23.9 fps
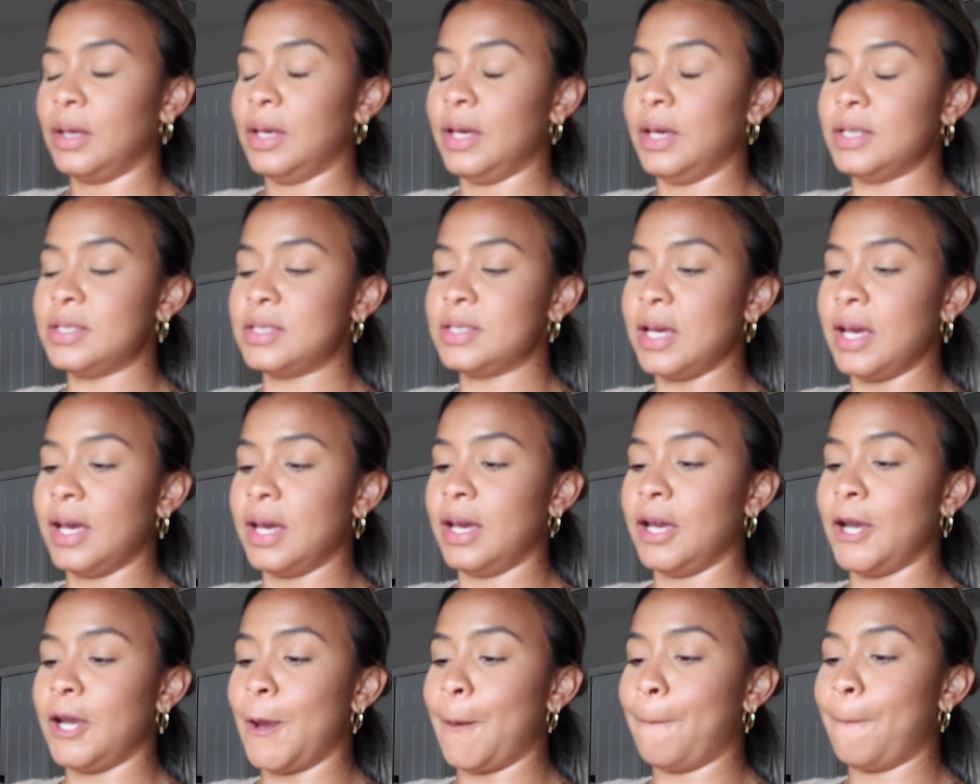It's
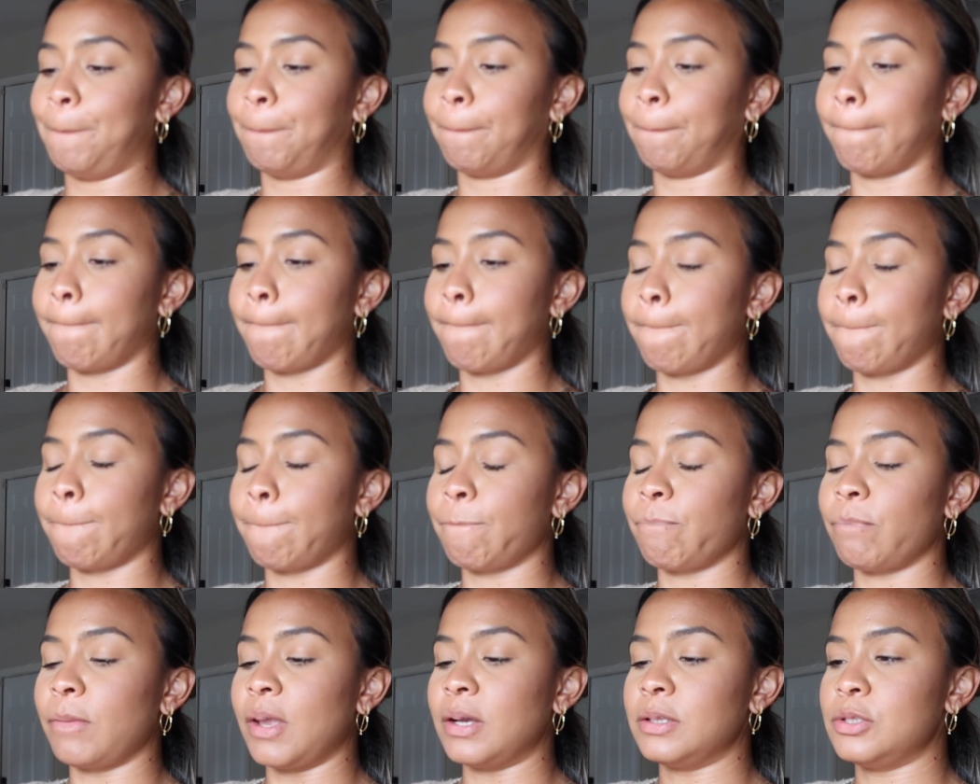a
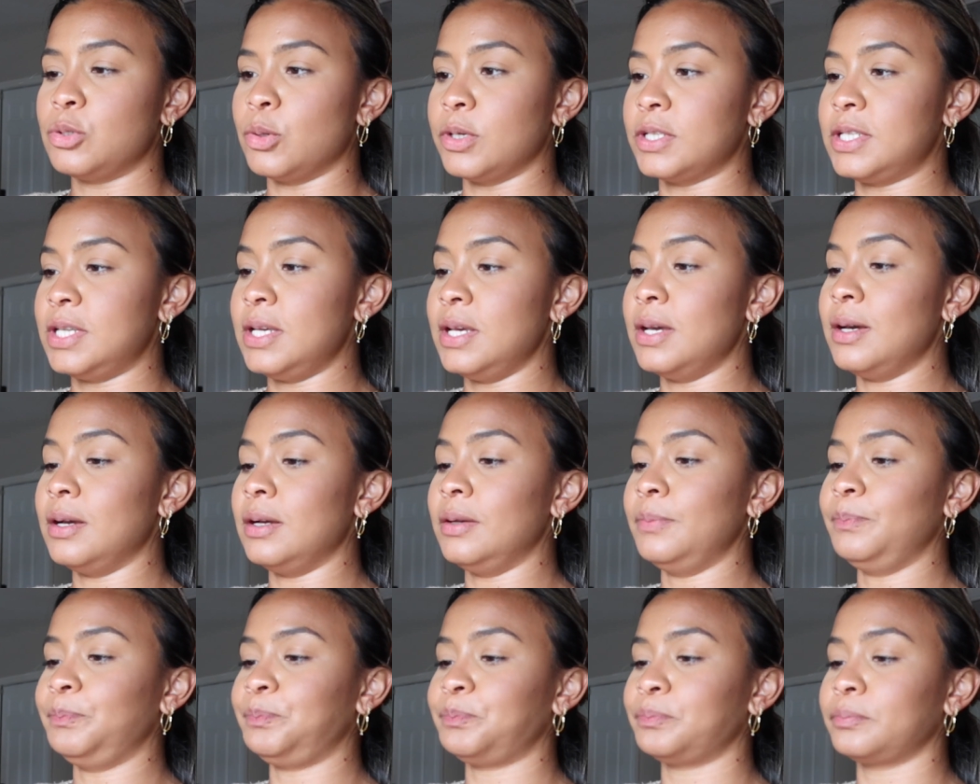
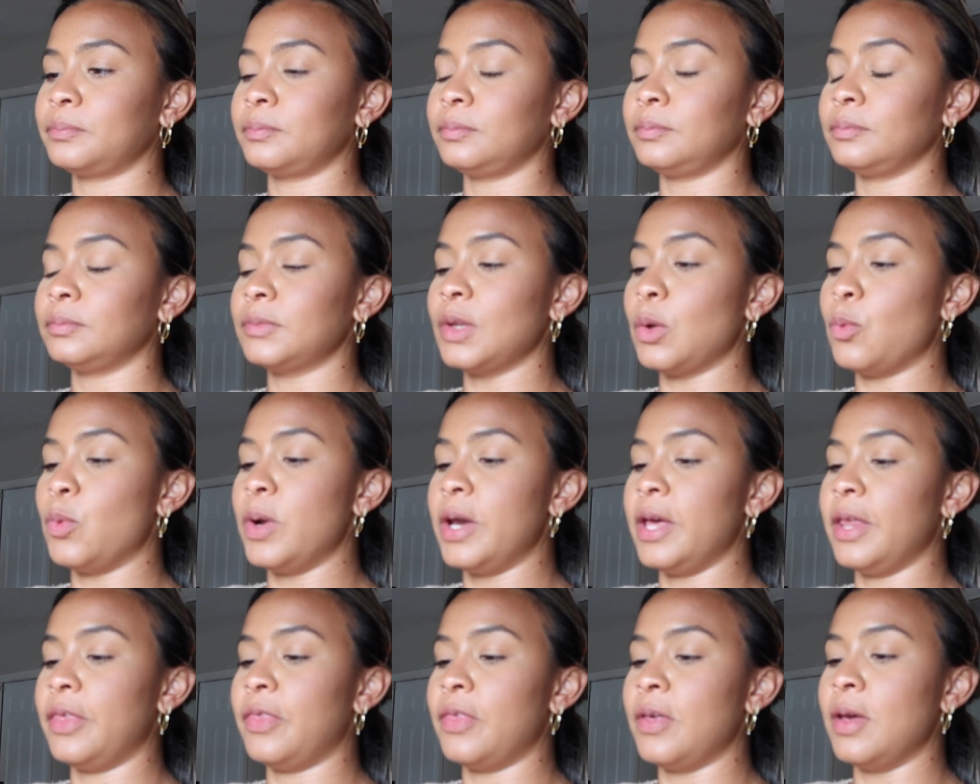tortilla
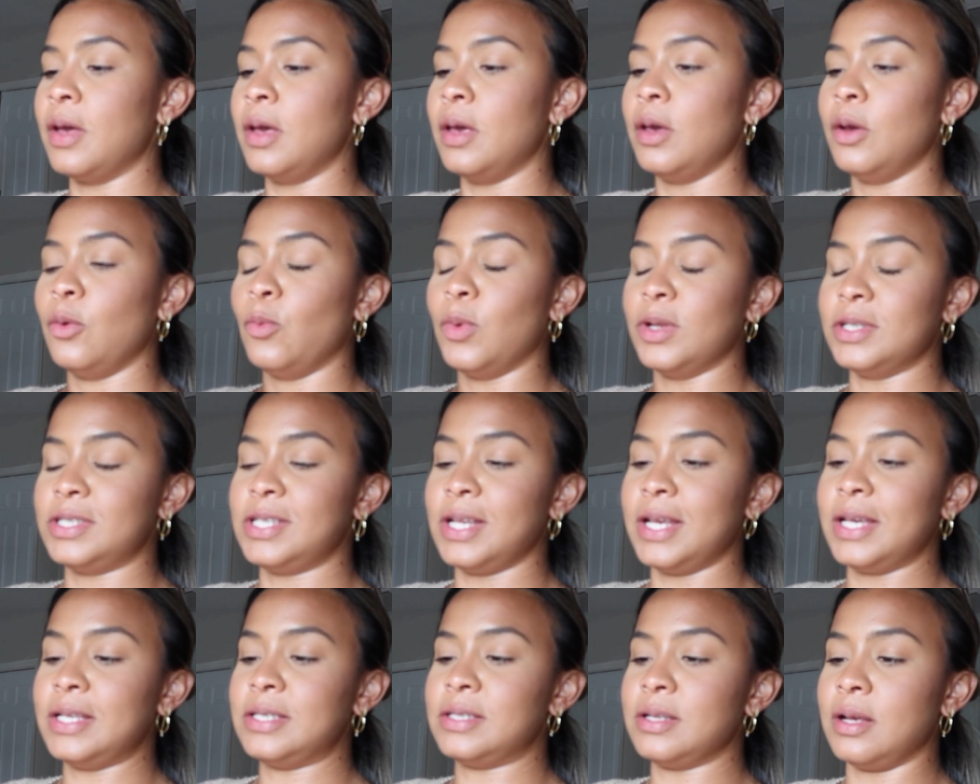with one
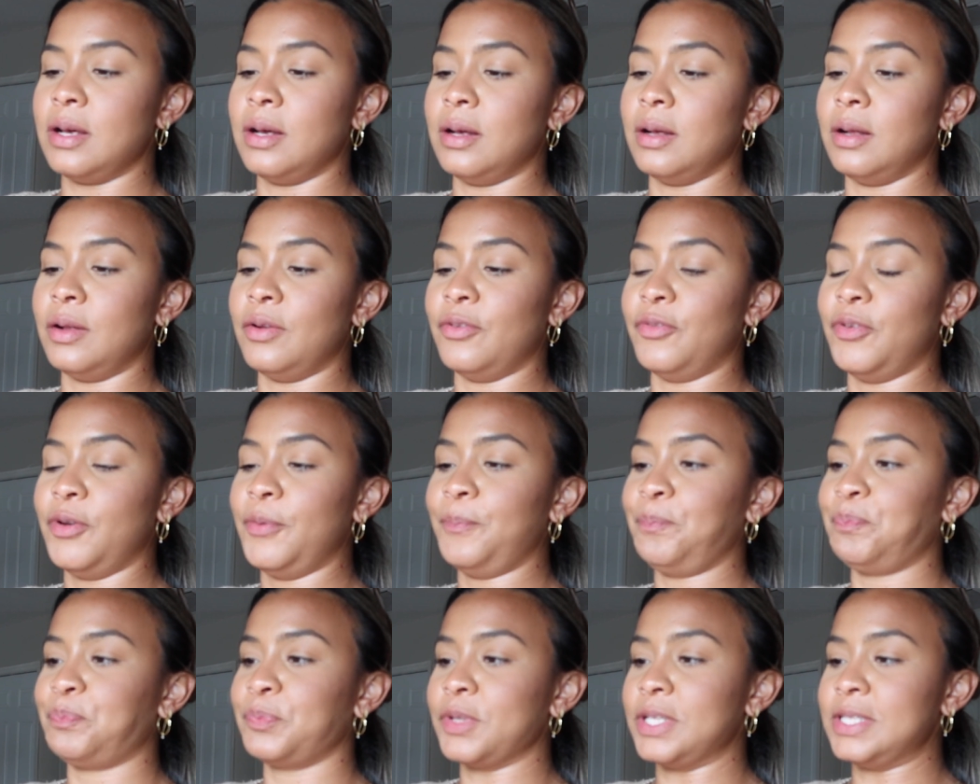slice of
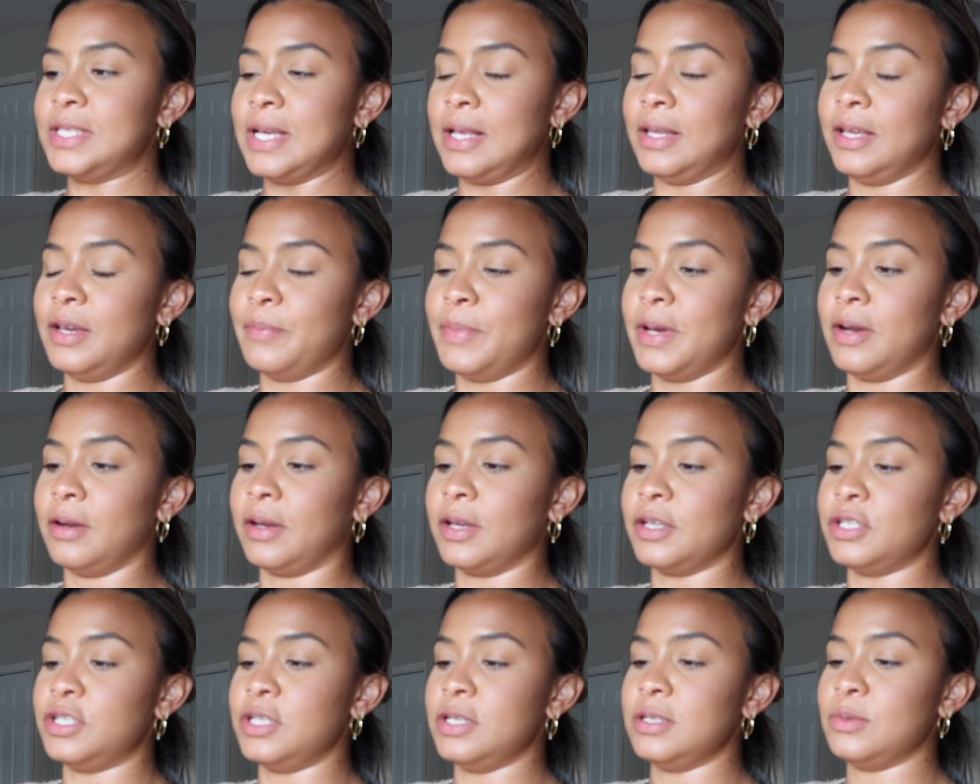deli
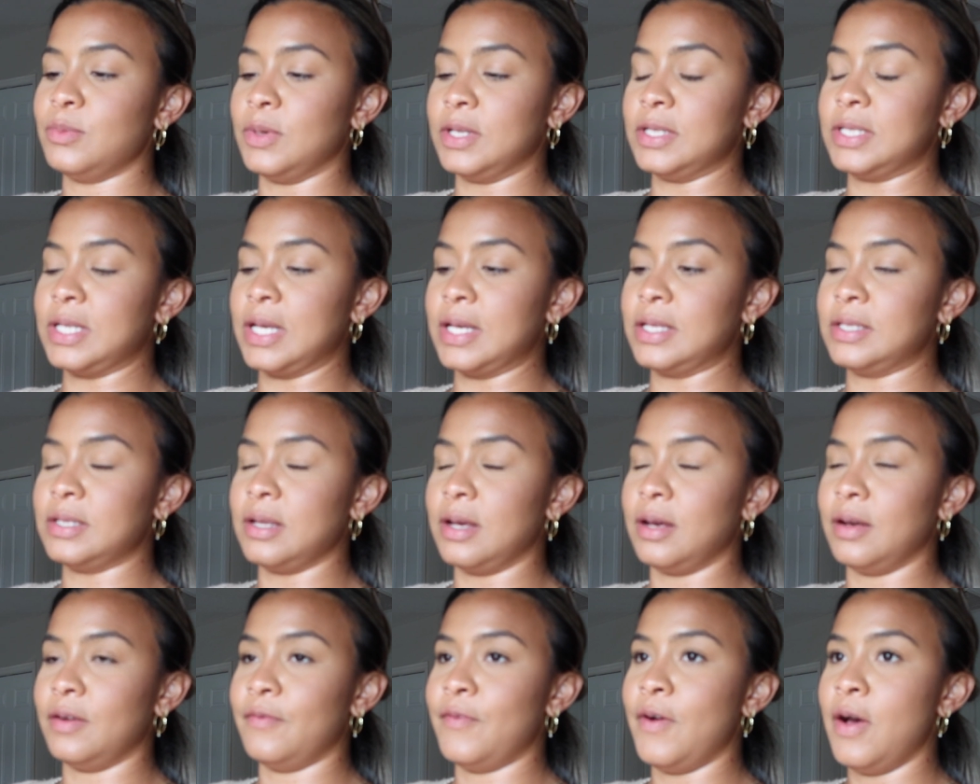American cheese, one slice
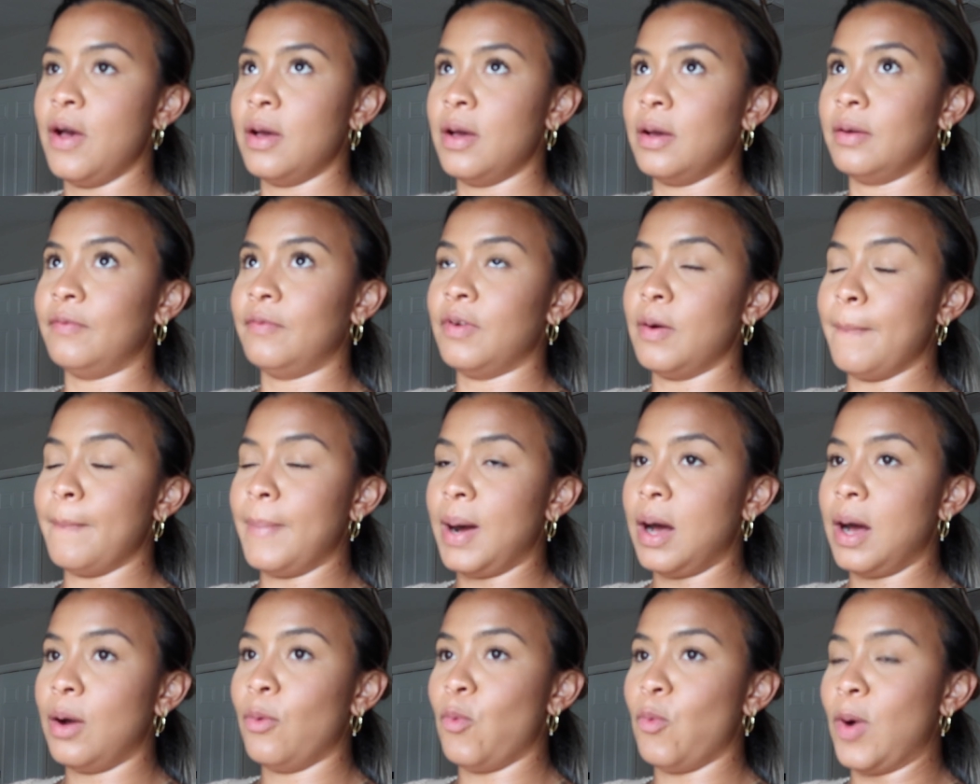of
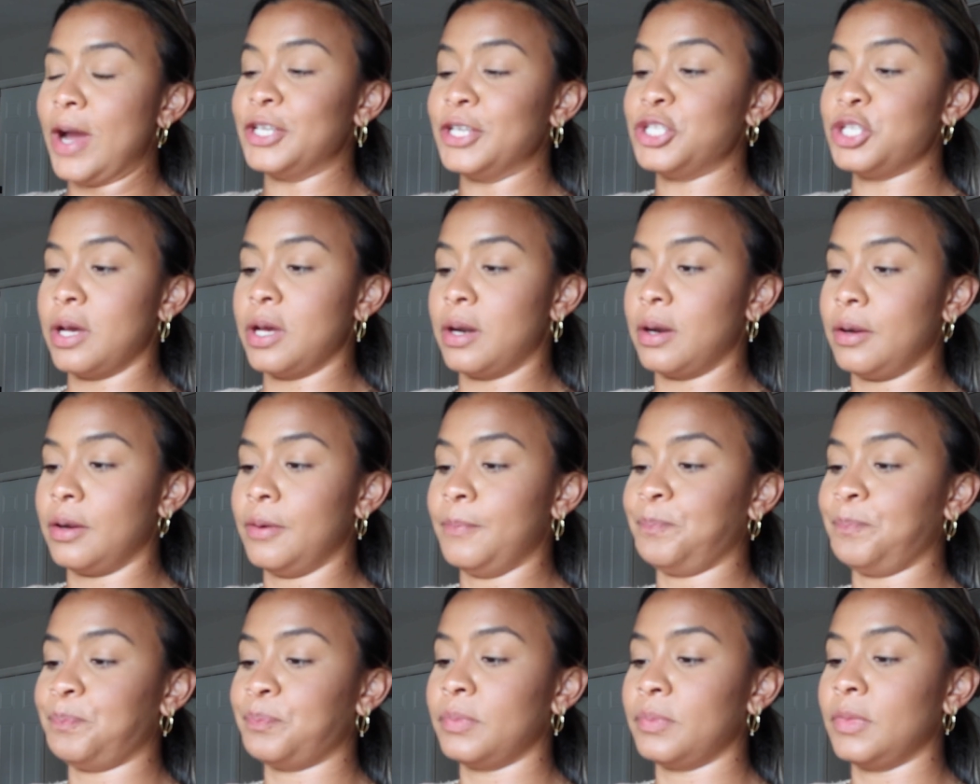Vermont white
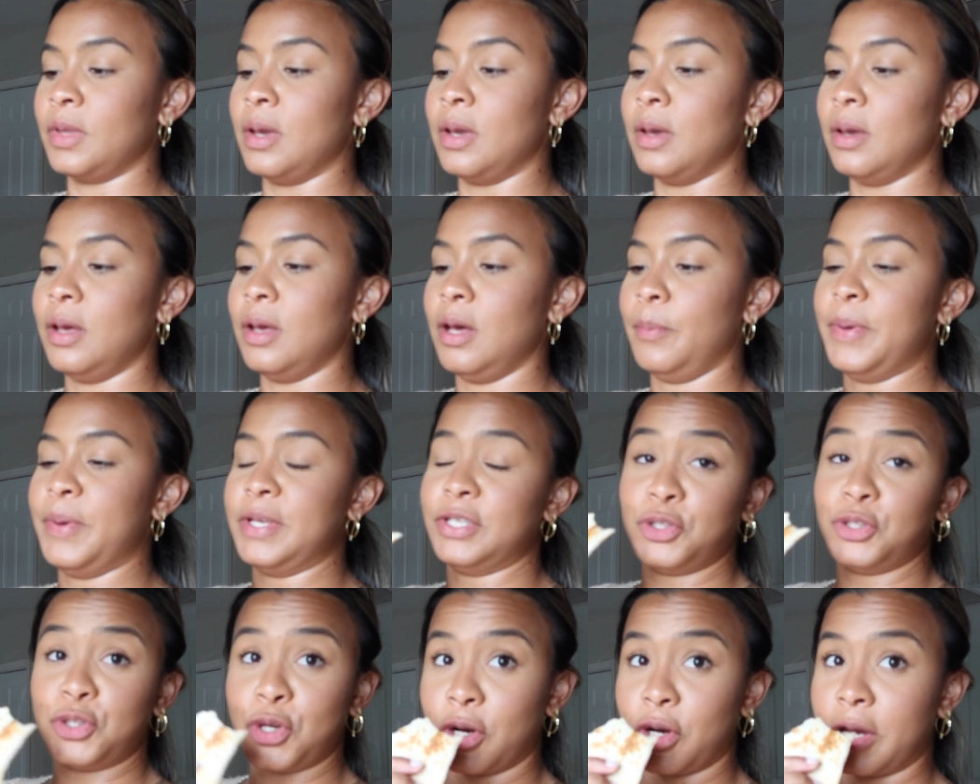cheddar, a
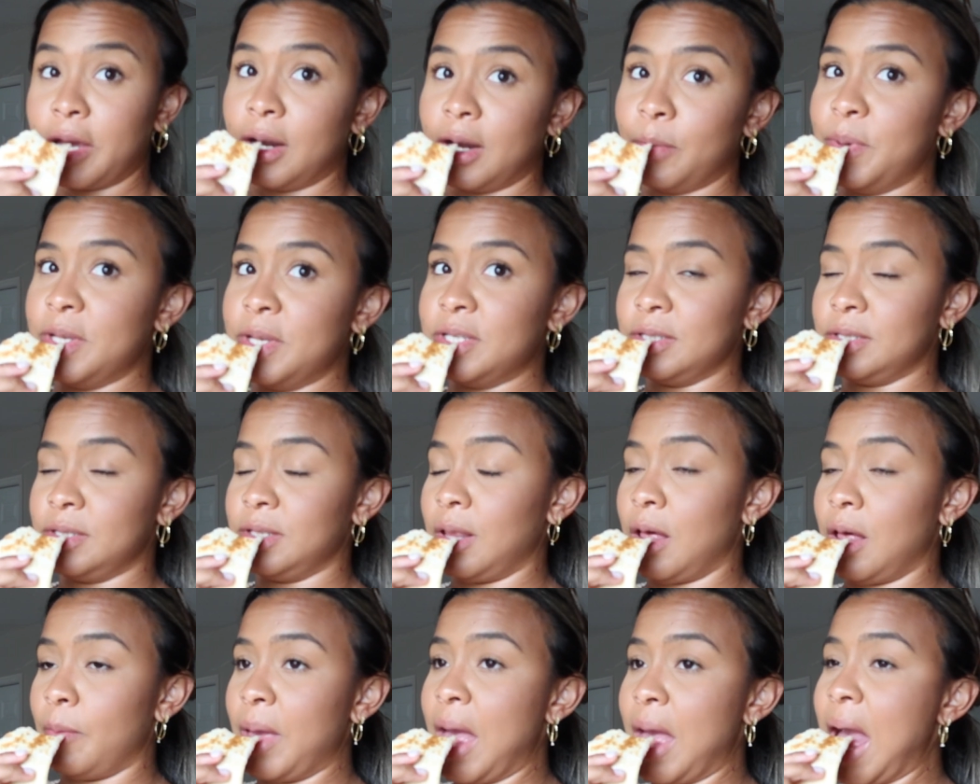piece of turkey, and a piece of
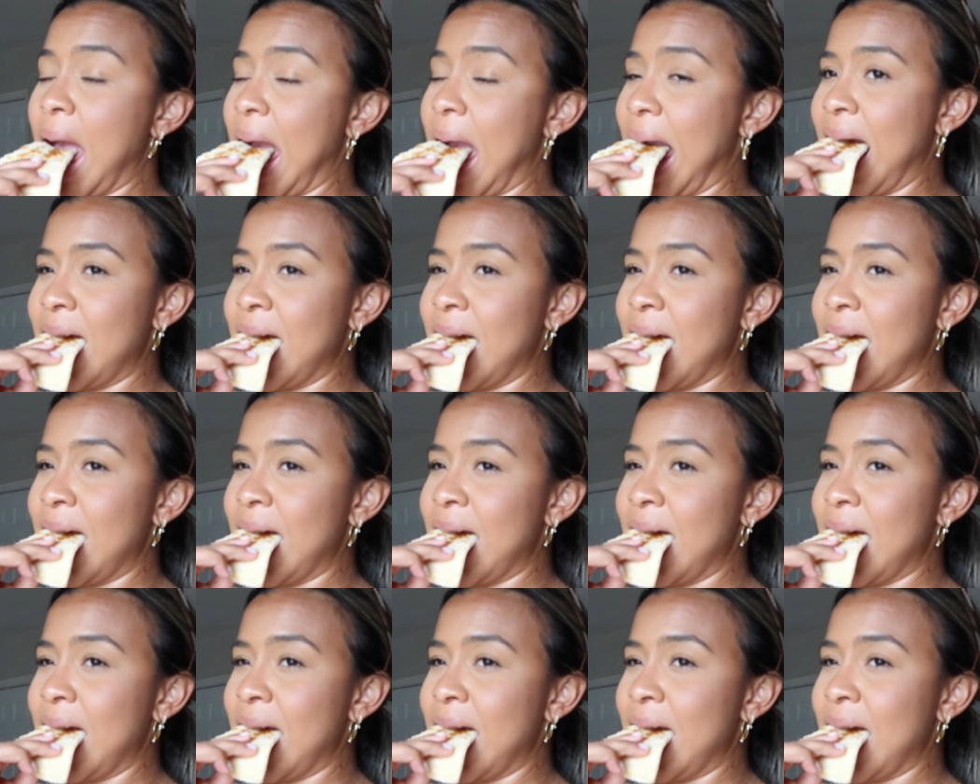salami.